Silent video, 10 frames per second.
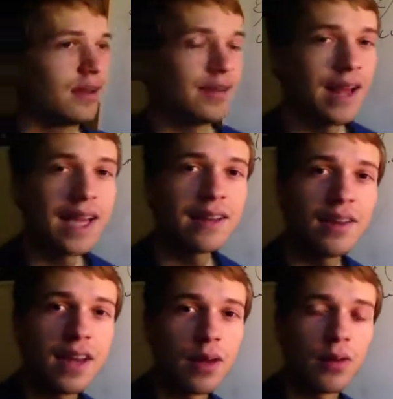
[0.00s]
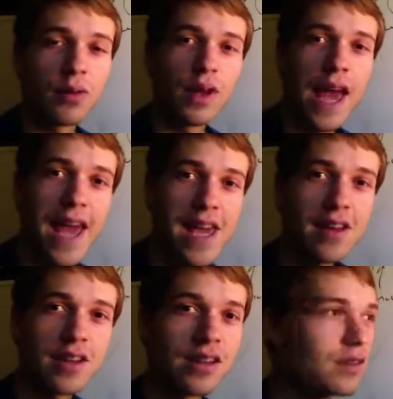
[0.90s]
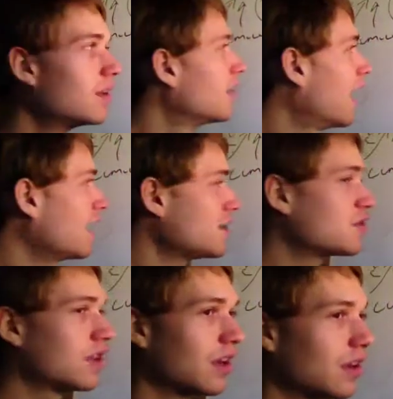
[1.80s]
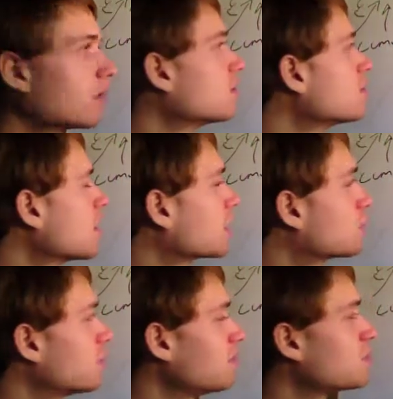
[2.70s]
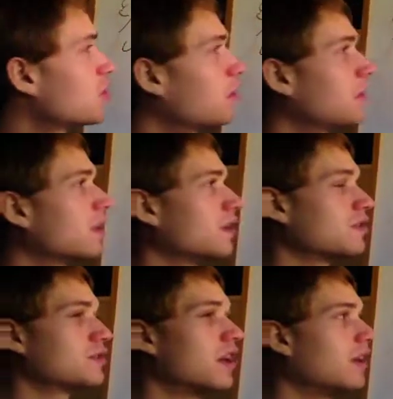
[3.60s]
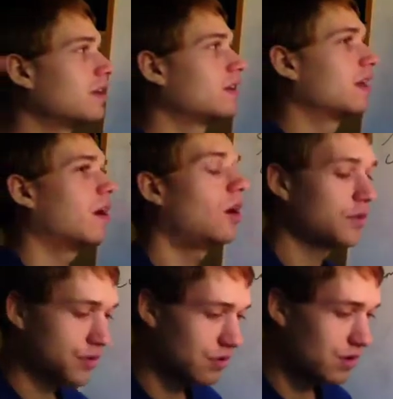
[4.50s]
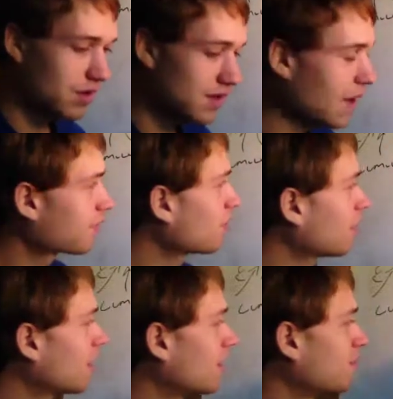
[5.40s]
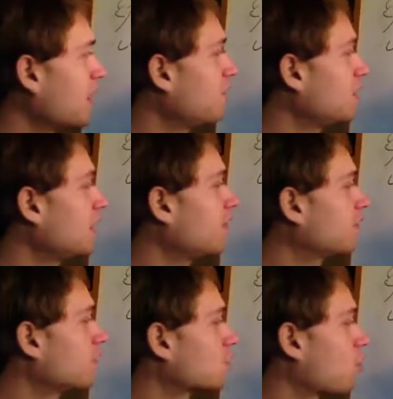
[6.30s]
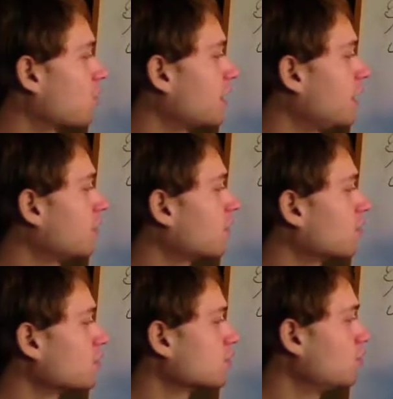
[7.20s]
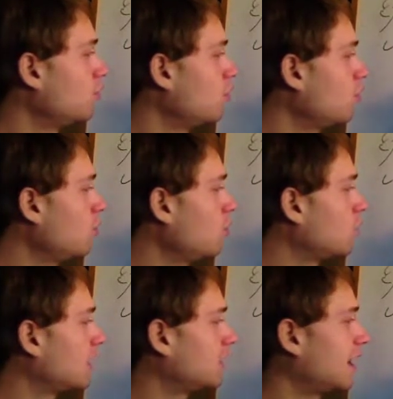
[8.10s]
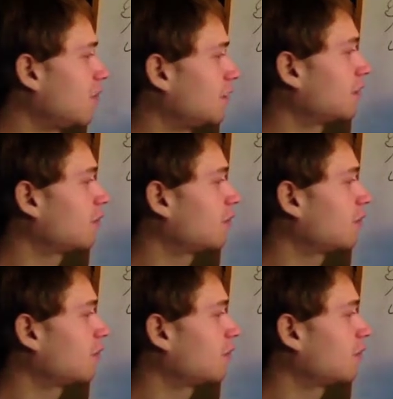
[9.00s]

lightning, hail, icing, extreme turbulence, all sorts of stuff going on. Maybe even tornadoes. Woo la la, we don't